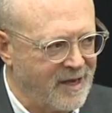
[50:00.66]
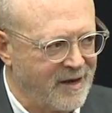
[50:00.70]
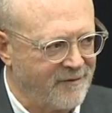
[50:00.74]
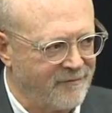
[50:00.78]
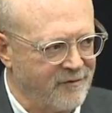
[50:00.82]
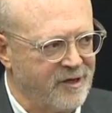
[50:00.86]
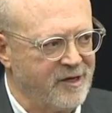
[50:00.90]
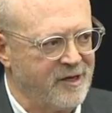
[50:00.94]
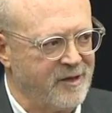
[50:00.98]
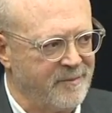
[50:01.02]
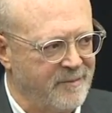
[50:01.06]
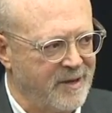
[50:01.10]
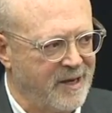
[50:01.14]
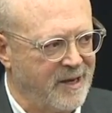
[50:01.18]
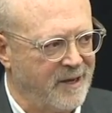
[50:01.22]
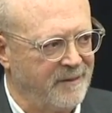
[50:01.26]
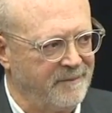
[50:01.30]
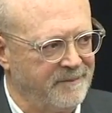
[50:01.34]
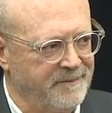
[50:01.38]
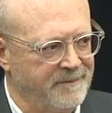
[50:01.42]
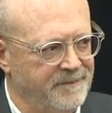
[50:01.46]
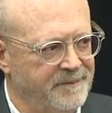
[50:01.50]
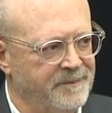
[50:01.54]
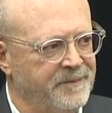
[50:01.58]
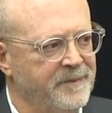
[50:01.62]
every
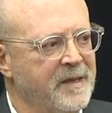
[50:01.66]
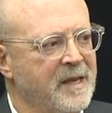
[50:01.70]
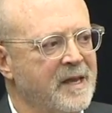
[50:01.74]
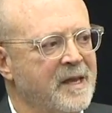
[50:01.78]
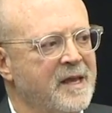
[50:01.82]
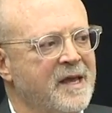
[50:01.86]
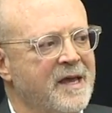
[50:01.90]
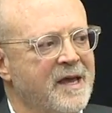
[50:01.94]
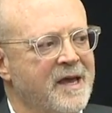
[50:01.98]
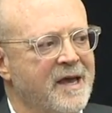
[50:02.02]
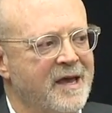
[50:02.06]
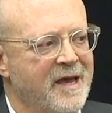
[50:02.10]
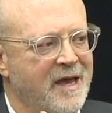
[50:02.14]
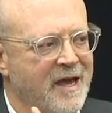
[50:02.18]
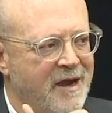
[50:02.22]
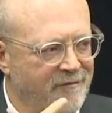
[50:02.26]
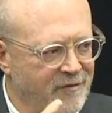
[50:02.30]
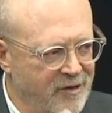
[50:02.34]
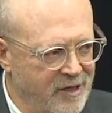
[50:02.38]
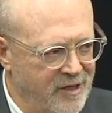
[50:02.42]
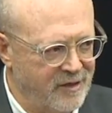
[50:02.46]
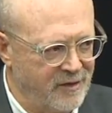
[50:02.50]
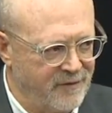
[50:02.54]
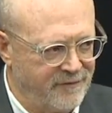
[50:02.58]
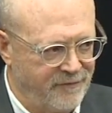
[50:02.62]
email.
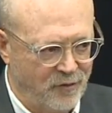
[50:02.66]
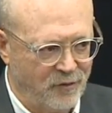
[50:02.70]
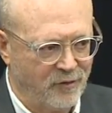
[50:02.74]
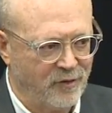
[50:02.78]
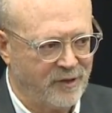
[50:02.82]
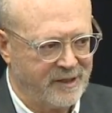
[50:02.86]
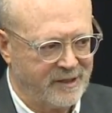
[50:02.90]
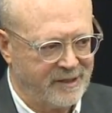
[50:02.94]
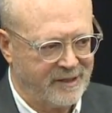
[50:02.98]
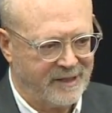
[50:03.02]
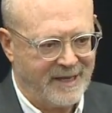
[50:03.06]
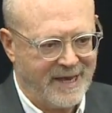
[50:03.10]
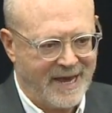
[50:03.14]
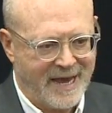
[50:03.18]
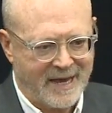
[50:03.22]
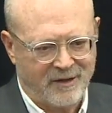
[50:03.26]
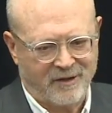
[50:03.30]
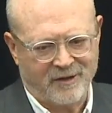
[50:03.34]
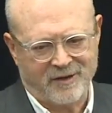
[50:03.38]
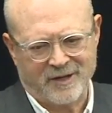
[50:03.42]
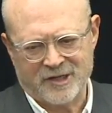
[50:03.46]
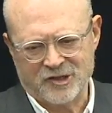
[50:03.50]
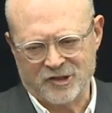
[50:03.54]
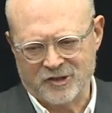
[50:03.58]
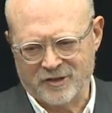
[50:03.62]
Every, if you look at the
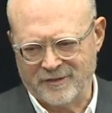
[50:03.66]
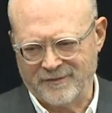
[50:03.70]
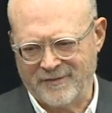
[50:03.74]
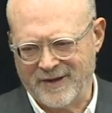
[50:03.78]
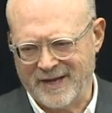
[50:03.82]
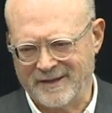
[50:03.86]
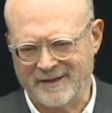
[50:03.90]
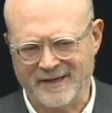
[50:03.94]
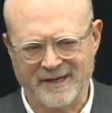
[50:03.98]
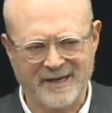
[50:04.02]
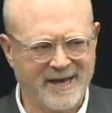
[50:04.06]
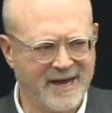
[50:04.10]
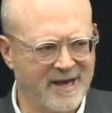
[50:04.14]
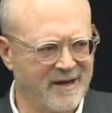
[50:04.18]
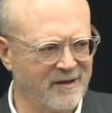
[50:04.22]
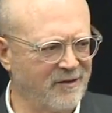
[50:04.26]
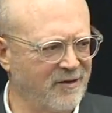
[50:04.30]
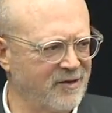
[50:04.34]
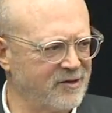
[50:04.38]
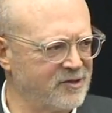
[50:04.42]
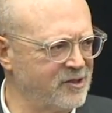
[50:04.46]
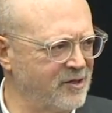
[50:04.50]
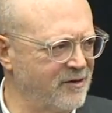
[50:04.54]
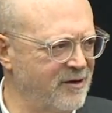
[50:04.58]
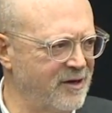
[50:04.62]
catalog, I should have had the
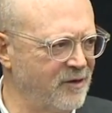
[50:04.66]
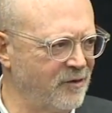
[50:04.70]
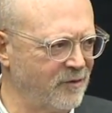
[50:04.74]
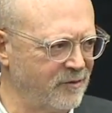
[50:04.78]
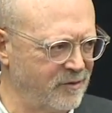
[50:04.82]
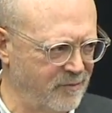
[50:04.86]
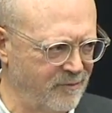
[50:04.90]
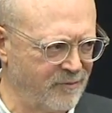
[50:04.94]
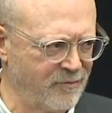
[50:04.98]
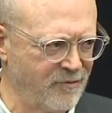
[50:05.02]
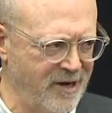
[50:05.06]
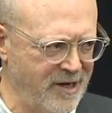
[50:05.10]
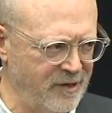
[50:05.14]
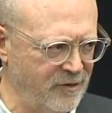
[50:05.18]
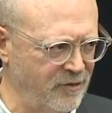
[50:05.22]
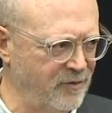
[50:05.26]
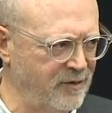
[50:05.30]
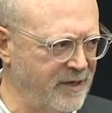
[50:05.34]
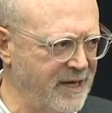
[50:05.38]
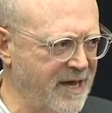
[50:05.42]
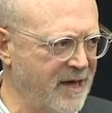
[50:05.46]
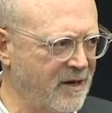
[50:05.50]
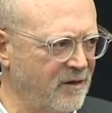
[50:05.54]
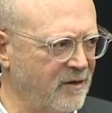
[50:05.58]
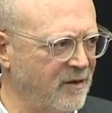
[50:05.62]
catalogs here. I don't the brand new
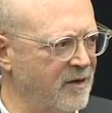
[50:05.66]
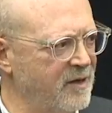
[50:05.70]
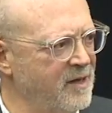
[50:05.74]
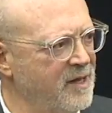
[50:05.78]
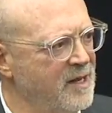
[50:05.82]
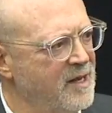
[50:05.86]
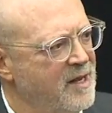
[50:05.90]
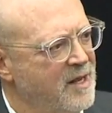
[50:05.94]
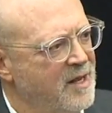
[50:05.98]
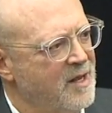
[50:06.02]
catalog.